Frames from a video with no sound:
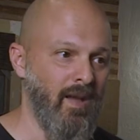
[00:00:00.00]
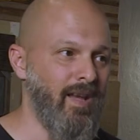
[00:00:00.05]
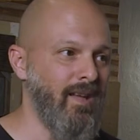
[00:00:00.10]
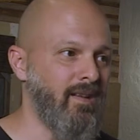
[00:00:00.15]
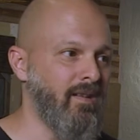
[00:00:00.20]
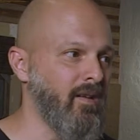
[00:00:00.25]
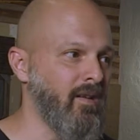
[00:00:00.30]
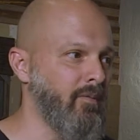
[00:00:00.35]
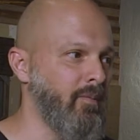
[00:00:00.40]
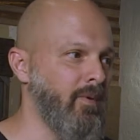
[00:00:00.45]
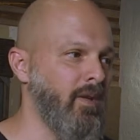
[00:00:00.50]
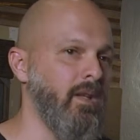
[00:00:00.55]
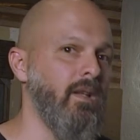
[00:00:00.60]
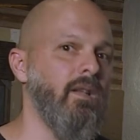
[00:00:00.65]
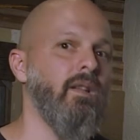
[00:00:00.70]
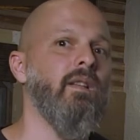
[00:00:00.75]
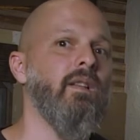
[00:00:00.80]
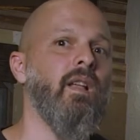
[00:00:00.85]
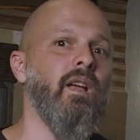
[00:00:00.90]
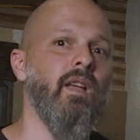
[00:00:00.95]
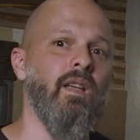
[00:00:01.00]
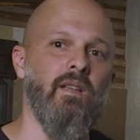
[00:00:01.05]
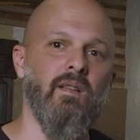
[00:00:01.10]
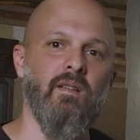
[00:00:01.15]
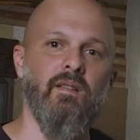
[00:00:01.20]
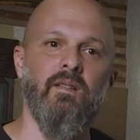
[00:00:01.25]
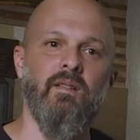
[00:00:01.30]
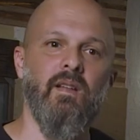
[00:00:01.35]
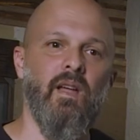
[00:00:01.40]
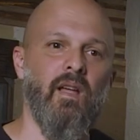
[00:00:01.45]
It took me
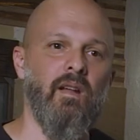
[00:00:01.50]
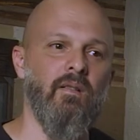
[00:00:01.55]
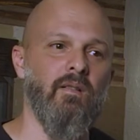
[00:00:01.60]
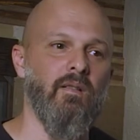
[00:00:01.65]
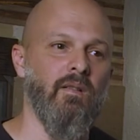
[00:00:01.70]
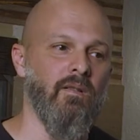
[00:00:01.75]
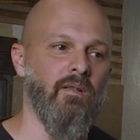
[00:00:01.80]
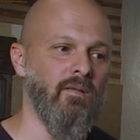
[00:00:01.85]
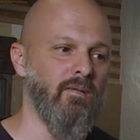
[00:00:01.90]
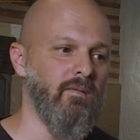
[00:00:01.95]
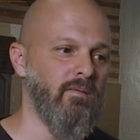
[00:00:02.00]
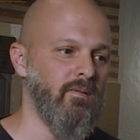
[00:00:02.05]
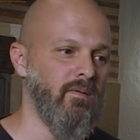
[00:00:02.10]
like, I don't know,